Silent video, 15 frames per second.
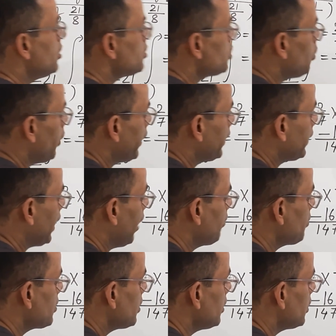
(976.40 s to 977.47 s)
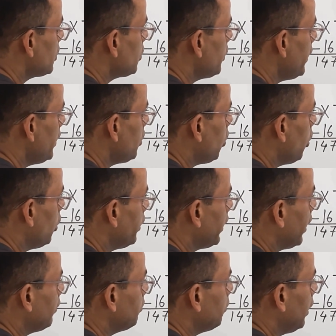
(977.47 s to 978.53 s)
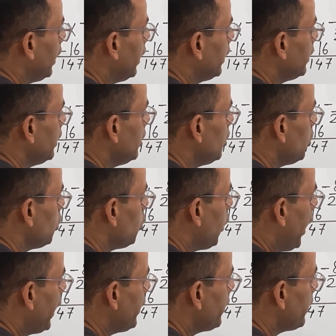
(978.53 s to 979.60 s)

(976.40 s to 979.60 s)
So what it comes? three whole number, one